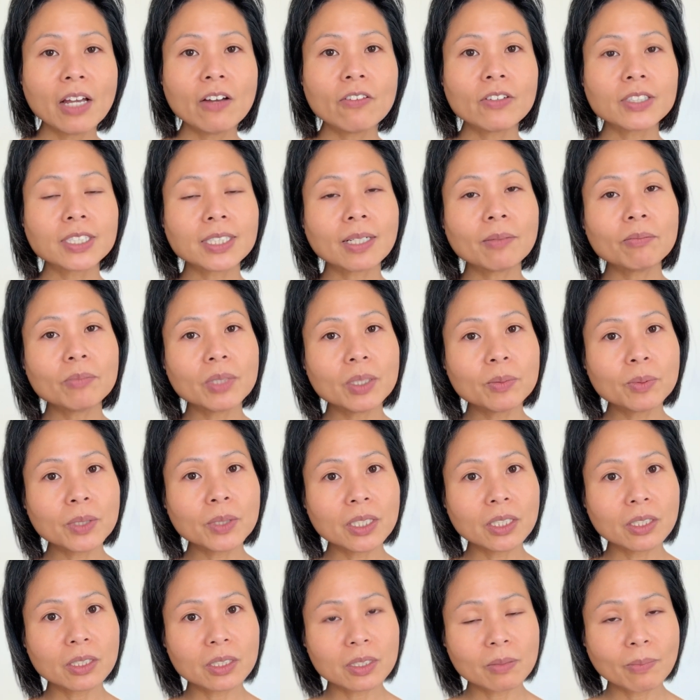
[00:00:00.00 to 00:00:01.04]
For some people,
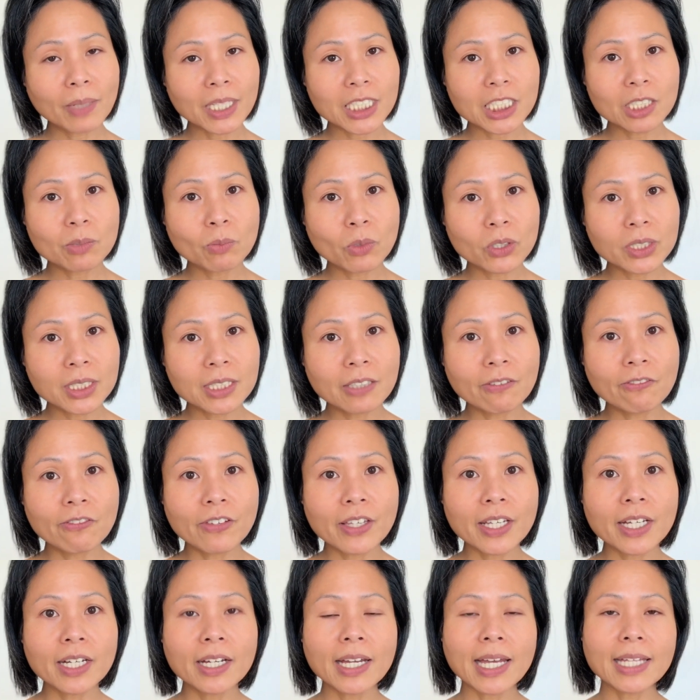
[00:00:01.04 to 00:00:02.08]
it's much more
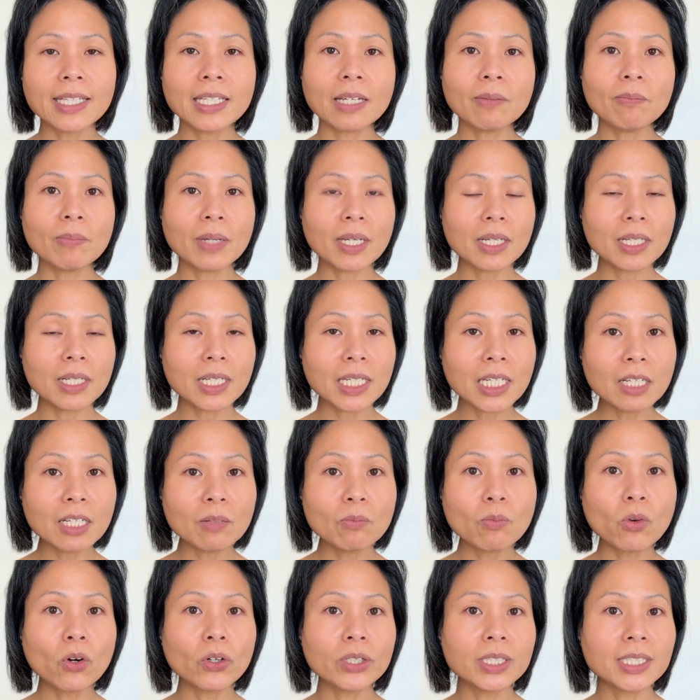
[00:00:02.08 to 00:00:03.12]
severe and they may need
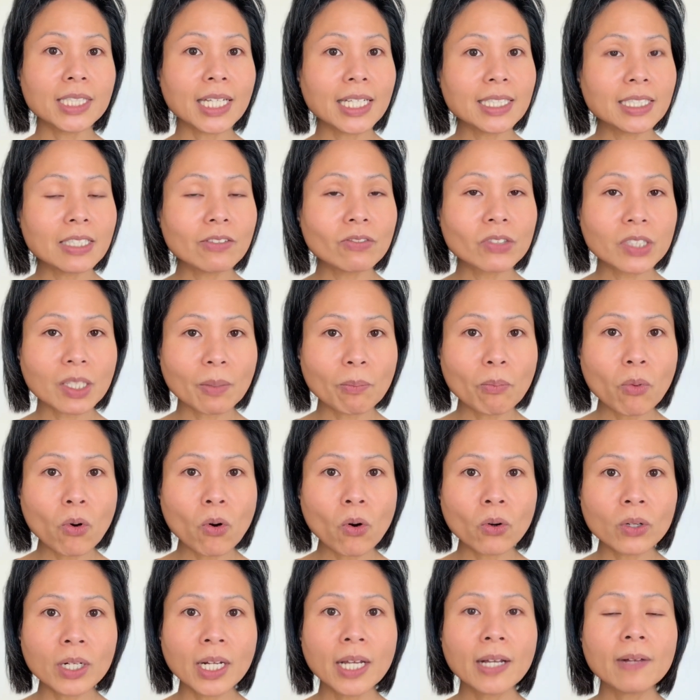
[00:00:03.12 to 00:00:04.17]
more intensive
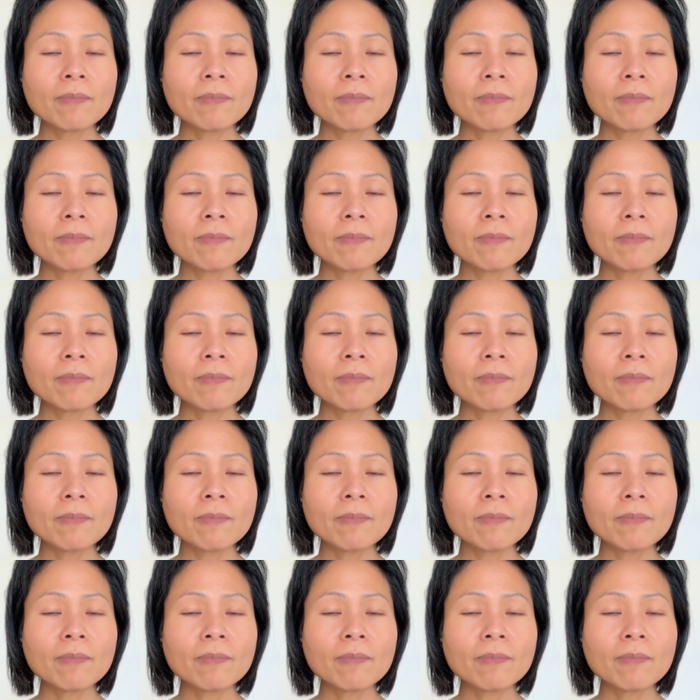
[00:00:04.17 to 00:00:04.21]
support.